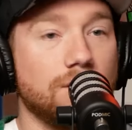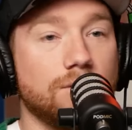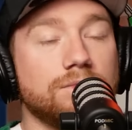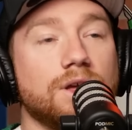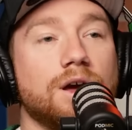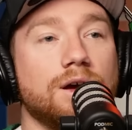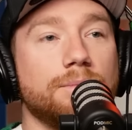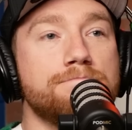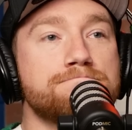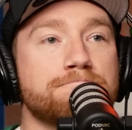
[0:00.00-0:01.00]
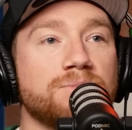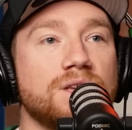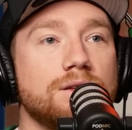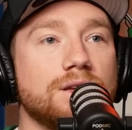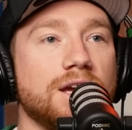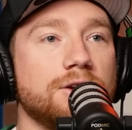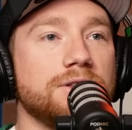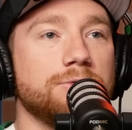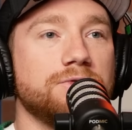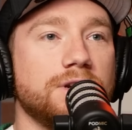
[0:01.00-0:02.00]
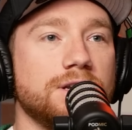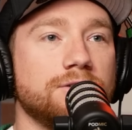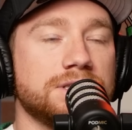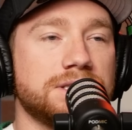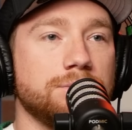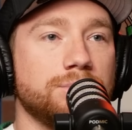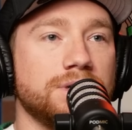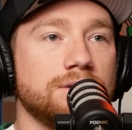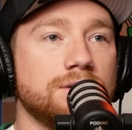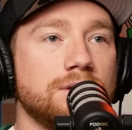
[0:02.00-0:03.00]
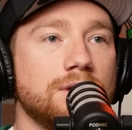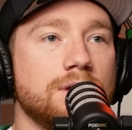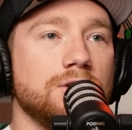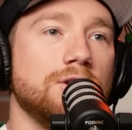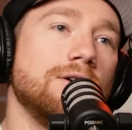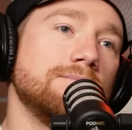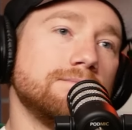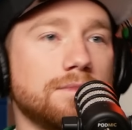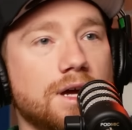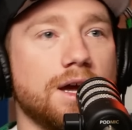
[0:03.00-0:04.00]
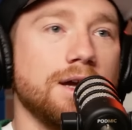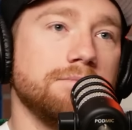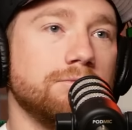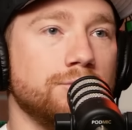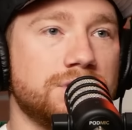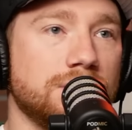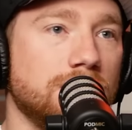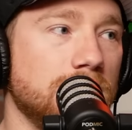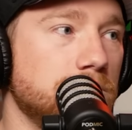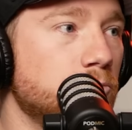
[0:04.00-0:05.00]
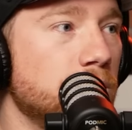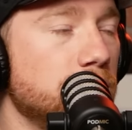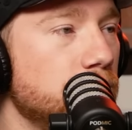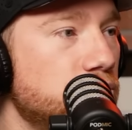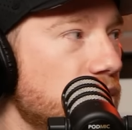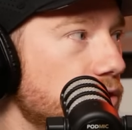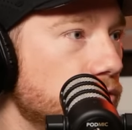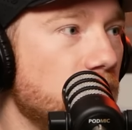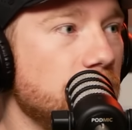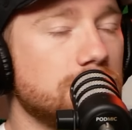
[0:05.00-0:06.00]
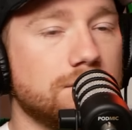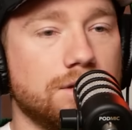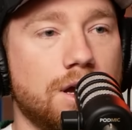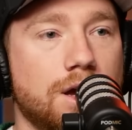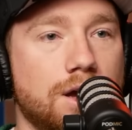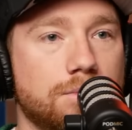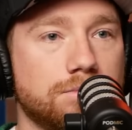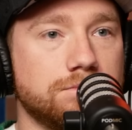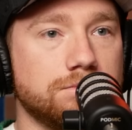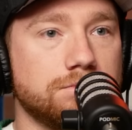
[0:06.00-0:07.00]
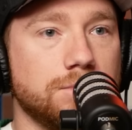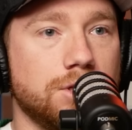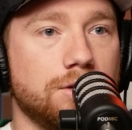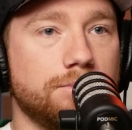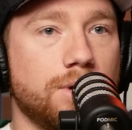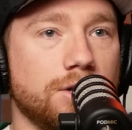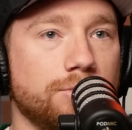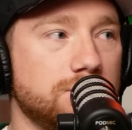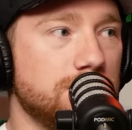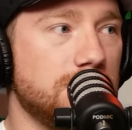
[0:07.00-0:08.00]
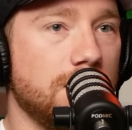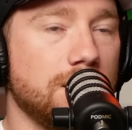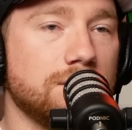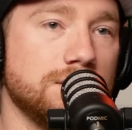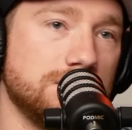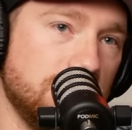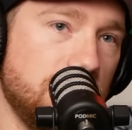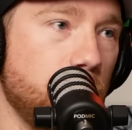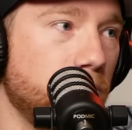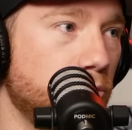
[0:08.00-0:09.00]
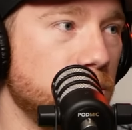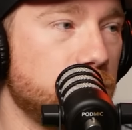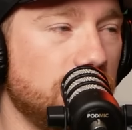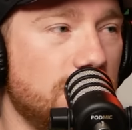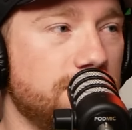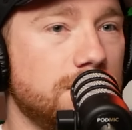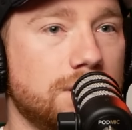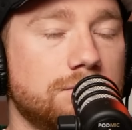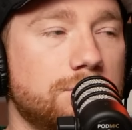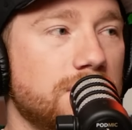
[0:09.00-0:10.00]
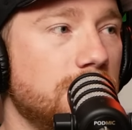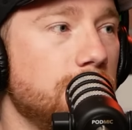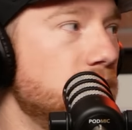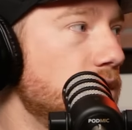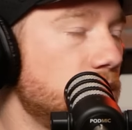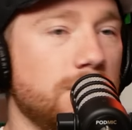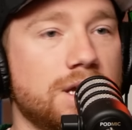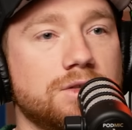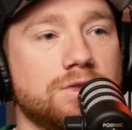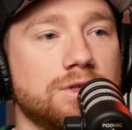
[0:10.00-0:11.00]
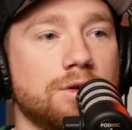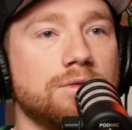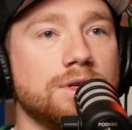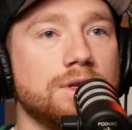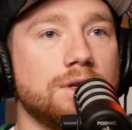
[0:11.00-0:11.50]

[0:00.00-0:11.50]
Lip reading: no. Hearing that was very interesting. But, you know, I recently went through a change, right? You know, parting ways with Derek as I came over 2311 and picking up Nick Payne. So,